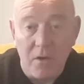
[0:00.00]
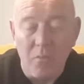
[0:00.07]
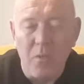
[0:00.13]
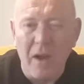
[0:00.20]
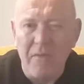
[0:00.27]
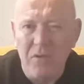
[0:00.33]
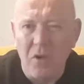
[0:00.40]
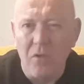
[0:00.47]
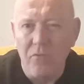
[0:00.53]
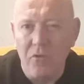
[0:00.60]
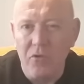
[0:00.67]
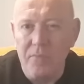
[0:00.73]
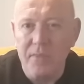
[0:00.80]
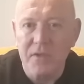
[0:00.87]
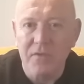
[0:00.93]
We have got
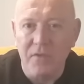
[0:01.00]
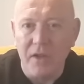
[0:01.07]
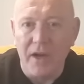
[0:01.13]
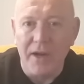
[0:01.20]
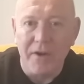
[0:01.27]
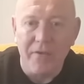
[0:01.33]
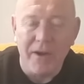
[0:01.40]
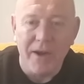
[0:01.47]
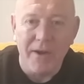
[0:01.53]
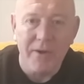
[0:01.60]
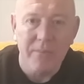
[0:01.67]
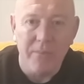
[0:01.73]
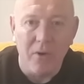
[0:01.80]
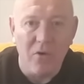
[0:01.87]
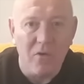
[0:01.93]
rumours flying around,
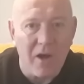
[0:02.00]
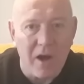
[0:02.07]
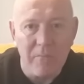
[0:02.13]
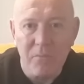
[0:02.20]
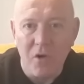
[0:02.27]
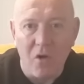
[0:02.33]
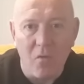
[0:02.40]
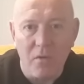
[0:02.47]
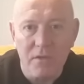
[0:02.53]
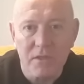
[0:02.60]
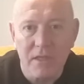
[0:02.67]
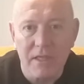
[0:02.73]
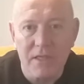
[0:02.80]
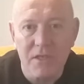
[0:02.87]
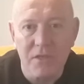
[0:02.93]
but I'm not one to
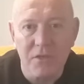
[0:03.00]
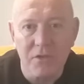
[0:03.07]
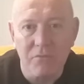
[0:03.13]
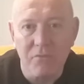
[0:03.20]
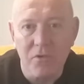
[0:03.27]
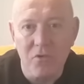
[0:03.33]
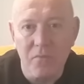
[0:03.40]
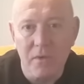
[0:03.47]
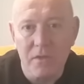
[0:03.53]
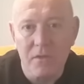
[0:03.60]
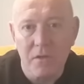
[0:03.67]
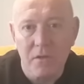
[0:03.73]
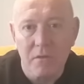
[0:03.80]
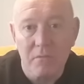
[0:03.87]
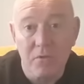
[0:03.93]
listen to rumours.
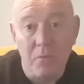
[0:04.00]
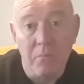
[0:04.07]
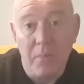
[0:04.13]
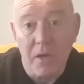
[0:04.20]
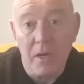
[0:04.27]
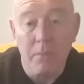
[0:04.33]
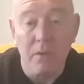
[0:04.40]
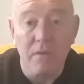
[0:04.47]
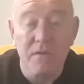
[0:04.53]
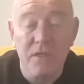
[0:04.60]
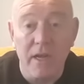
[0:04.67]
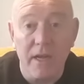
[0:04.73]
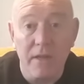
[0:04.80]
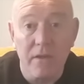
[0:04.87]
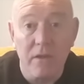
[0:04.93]
Some people have
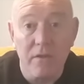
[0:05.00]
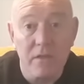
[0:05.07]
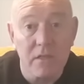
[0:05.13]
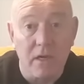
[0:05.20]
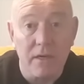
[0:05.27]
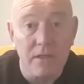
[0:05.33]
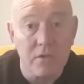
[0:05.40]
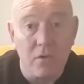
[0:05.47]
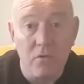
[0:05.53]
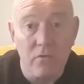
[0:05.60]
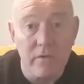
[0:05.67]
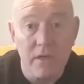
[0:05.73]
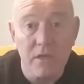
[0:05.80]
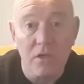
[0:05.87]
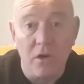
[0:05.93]
said that the site's
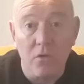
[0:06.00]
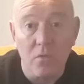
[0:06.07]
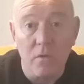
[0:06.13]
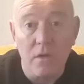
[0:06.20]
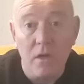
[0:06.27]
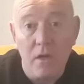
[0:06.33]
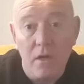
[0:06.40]
already sold.